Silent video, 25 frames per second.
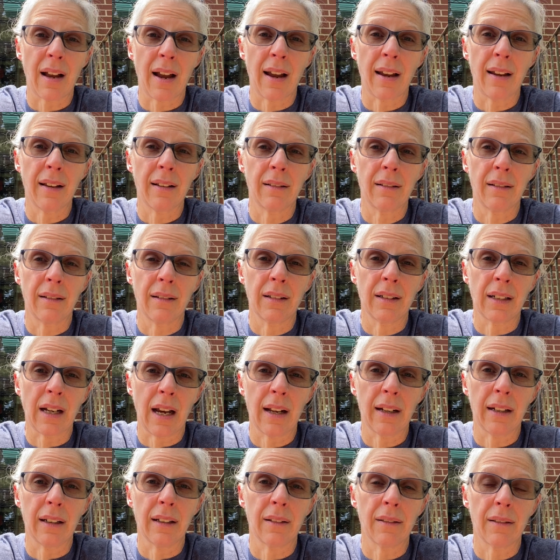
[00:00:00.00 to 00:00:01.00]
I
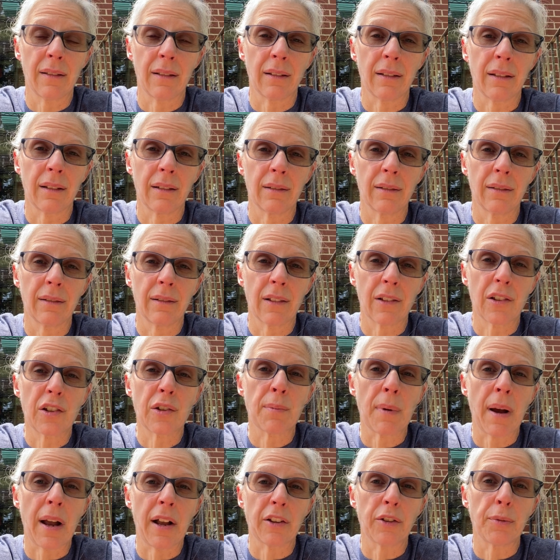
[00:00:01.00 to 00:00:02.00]
kind of
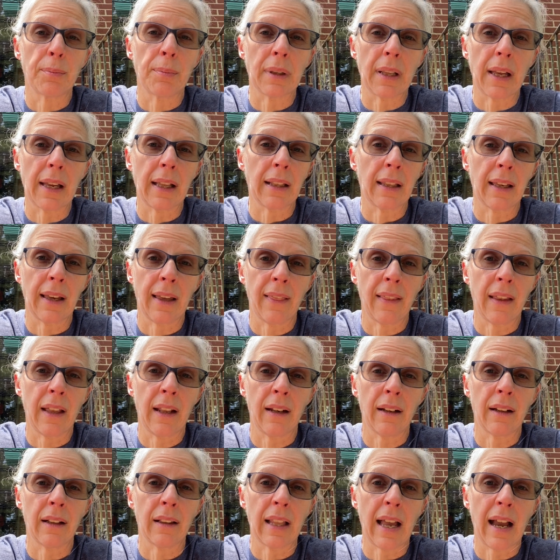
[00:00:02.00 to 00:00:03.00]
smiled politely and
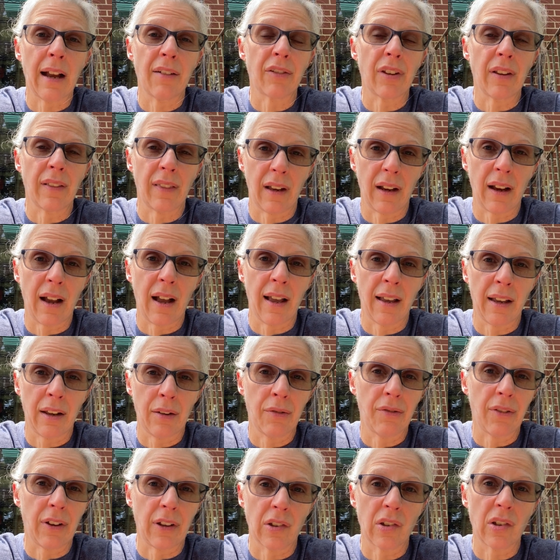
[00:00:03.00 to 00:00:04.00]
then laughed at the guy
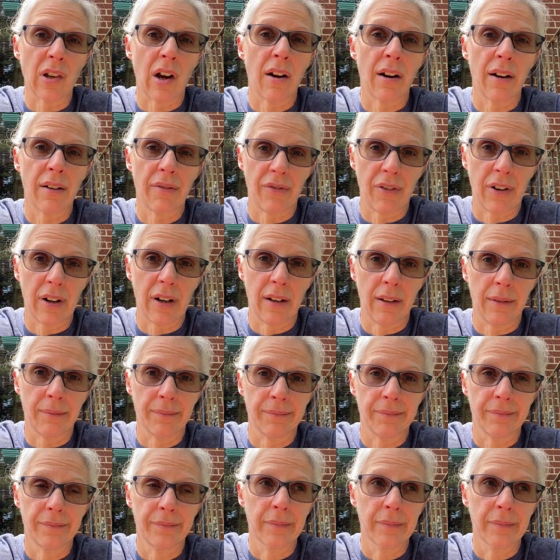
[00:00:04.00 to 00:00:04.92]
and felt sorry for him.